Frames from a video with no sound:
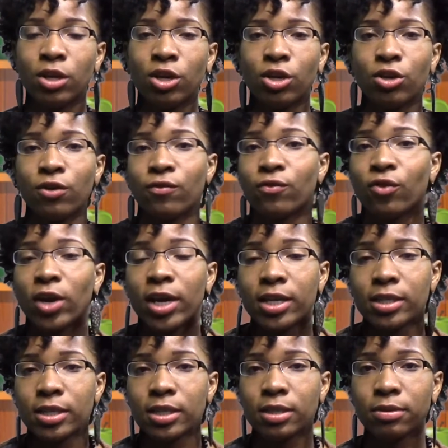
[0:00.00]
your
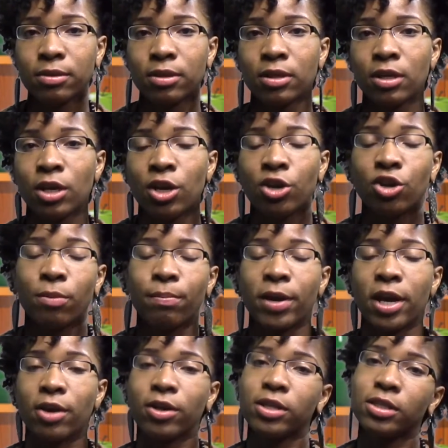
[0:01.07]
friends, your
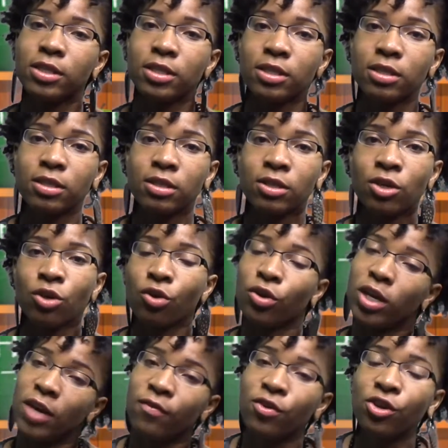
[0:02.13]
parents, or
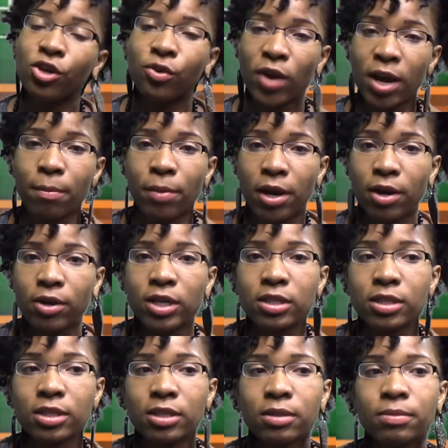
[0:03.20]
even your
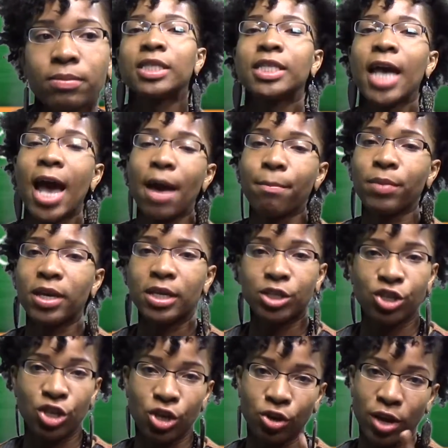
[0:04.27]
grandparents. Tap
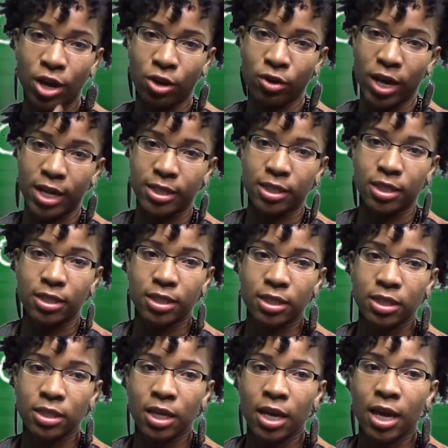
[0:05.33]
into your inner
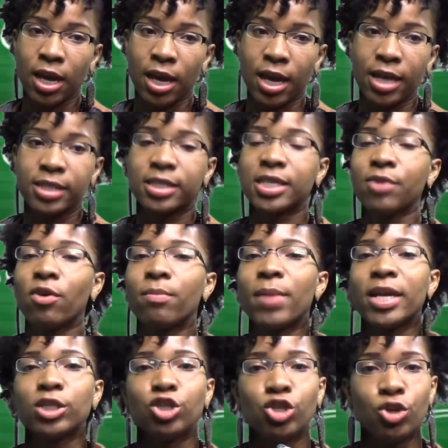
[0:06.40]
essence and see what
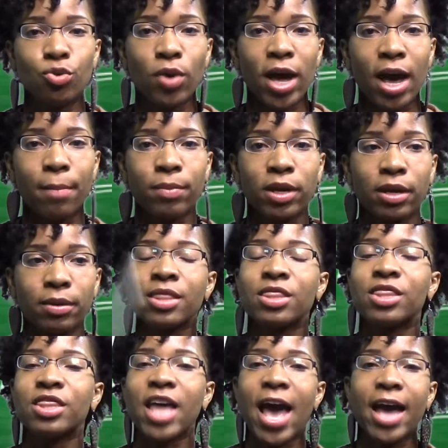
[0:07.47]
makes you happy.
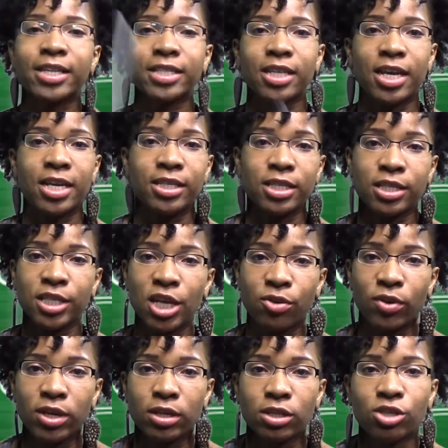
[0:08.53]
That is a
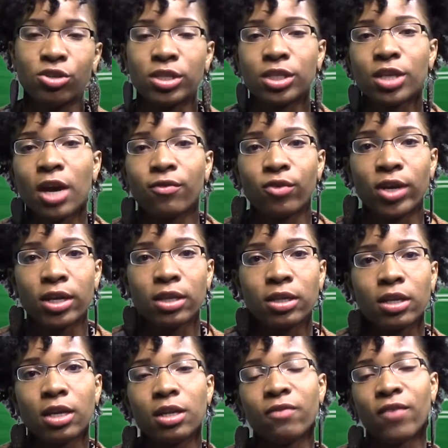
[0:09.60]
secret to discovering
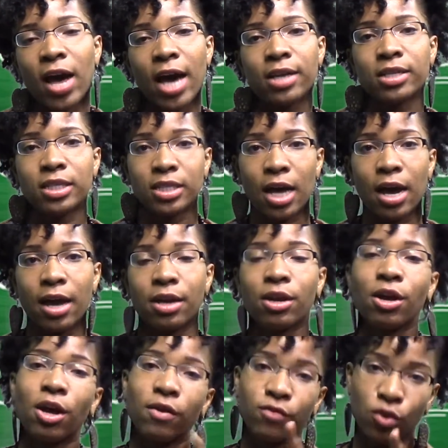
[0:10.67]
the divine design
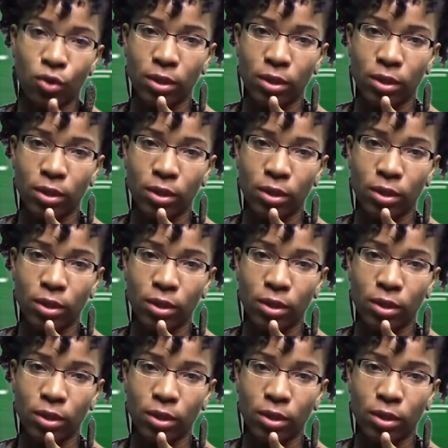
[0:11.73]
of your